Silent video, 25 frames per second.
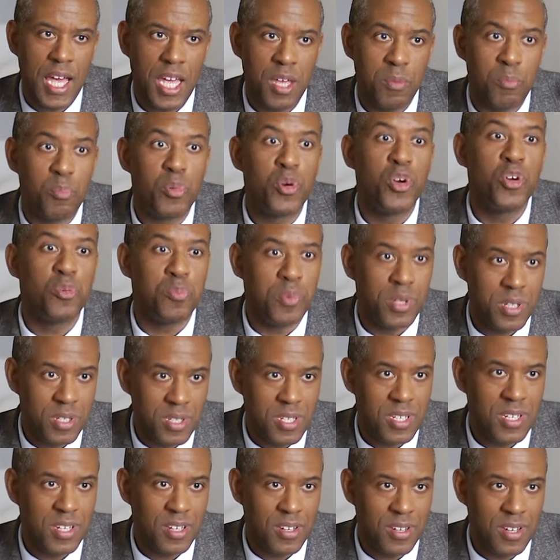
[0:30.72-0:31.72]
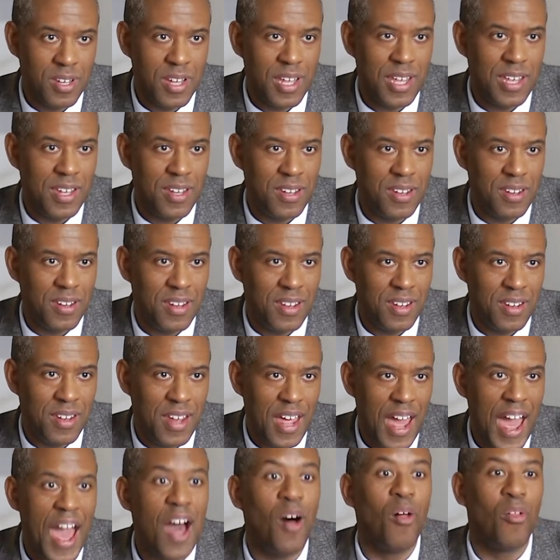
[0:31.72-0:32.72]
improvement in
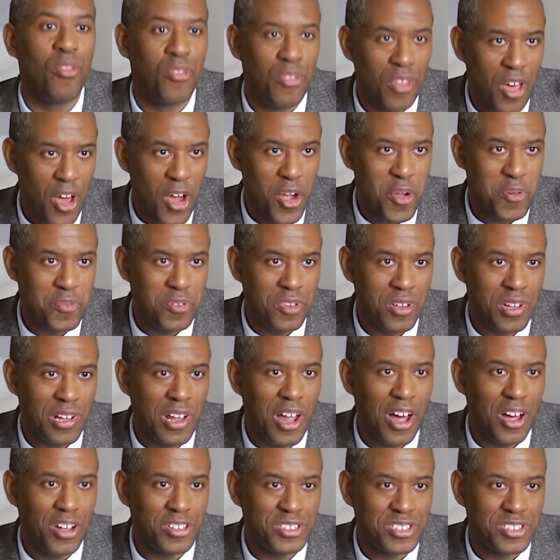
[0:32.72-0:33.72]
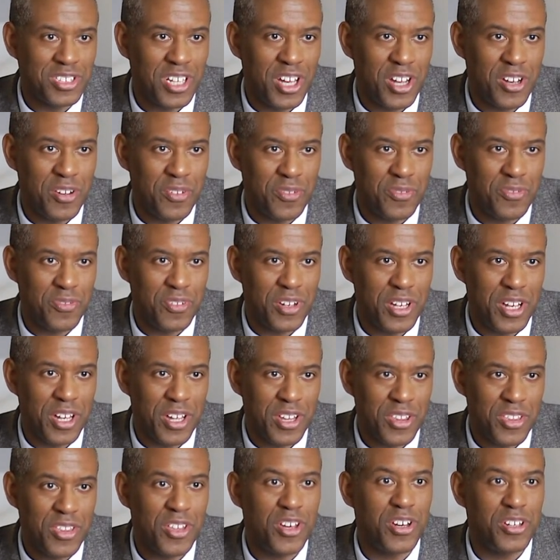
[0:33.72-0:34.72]
health over the last kind of
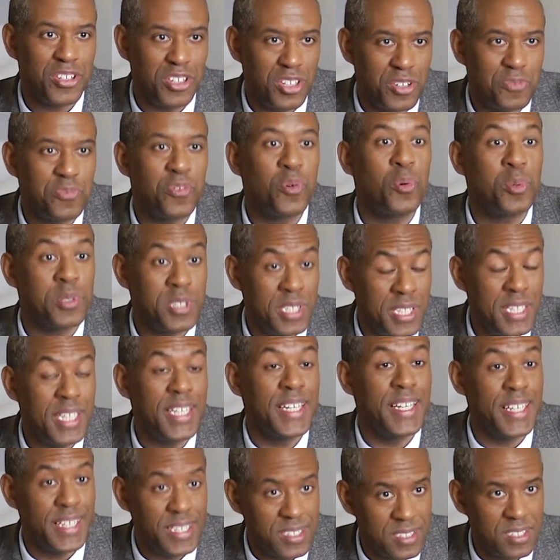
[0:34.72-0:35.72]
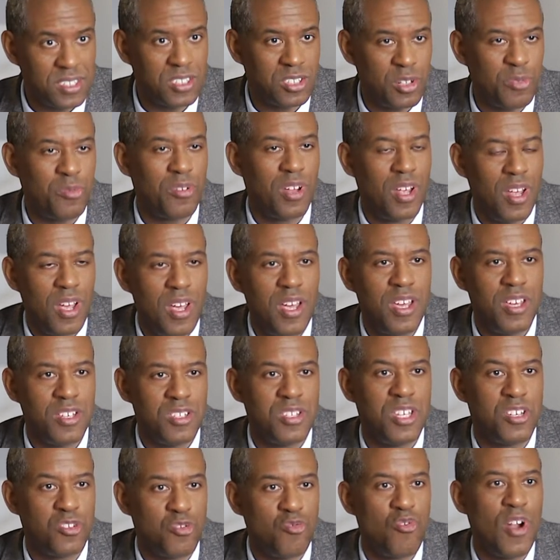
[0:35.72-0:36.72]
30 to 40 years is
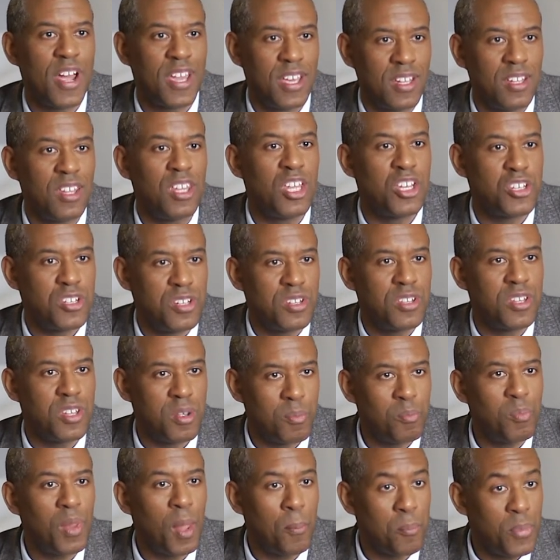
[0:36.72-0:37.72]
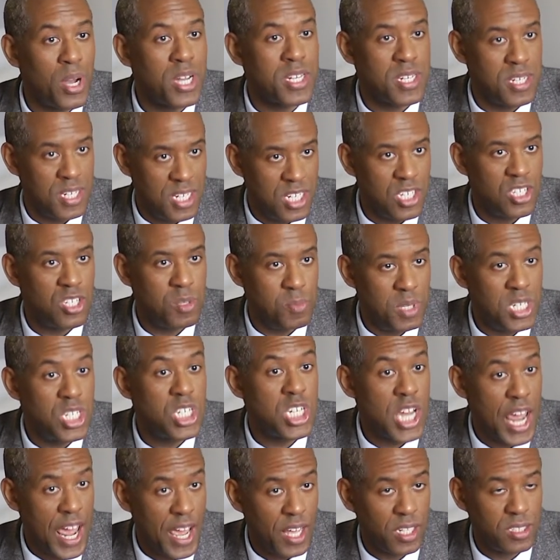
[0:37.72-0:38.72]
this recognition that blood pressure needs to be
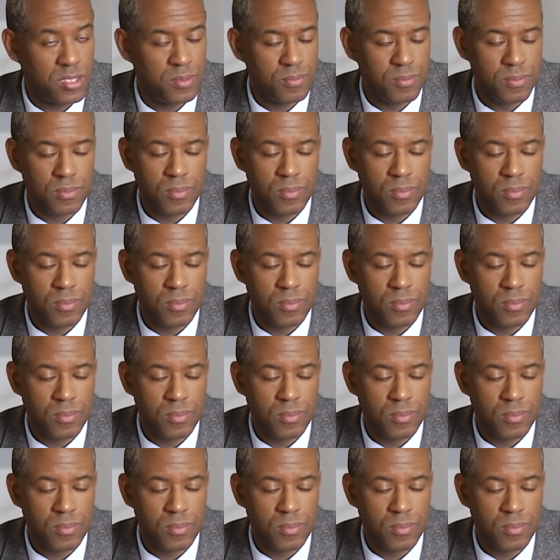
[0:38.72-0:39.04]
checked.